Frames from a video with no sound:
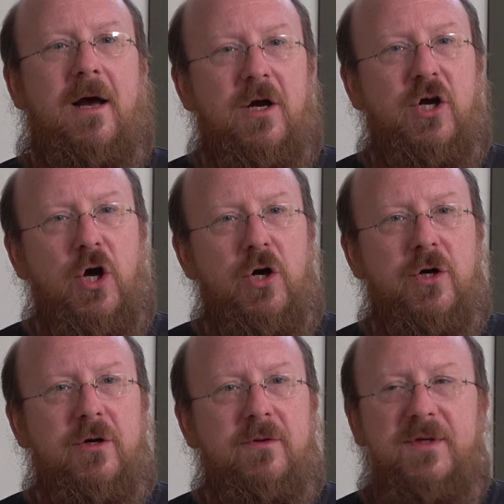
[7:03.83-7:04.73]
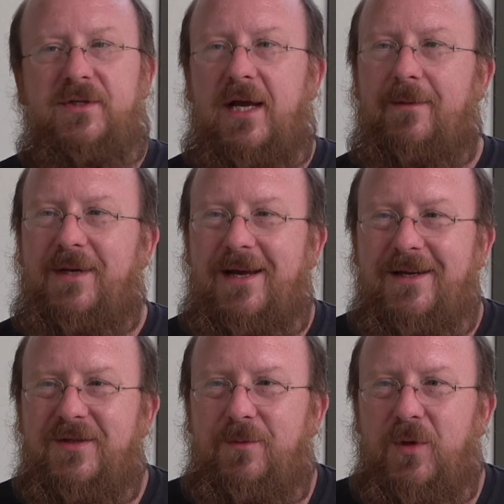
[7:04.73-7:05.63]
occur the same day
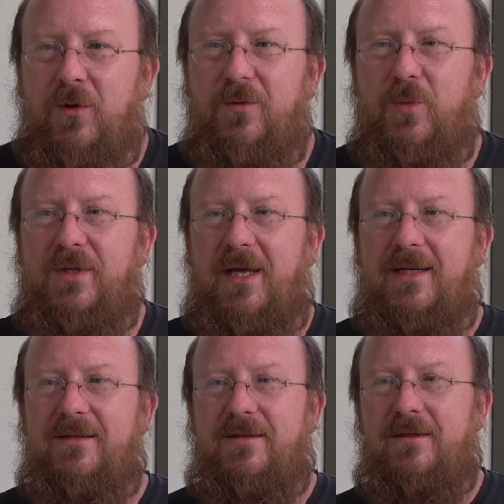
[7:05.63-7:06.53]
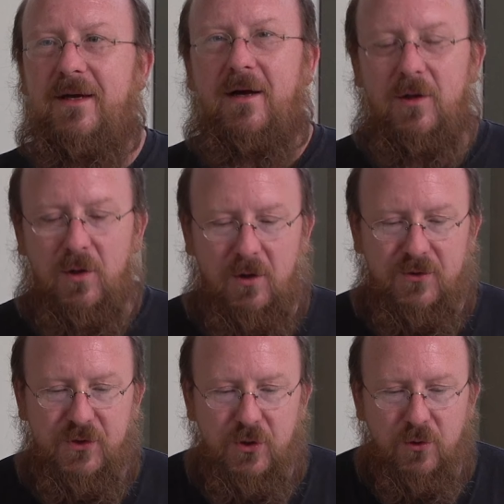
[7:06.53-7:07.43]
as the build, but that's a little
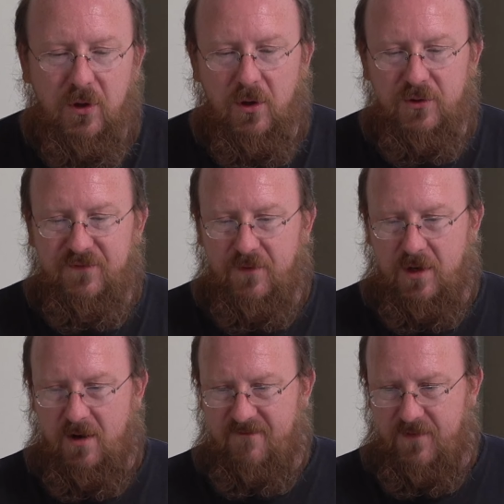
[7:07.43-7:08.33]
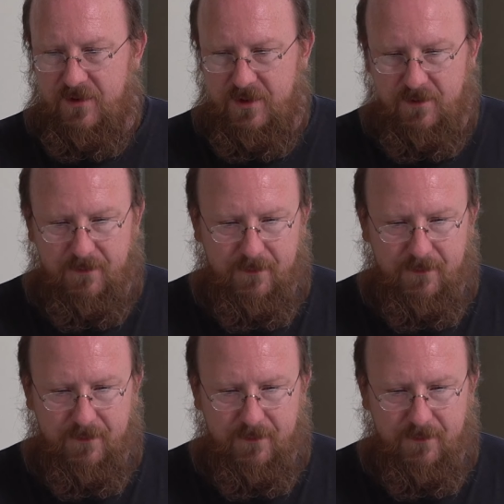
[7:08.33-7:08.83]
too close for comfort.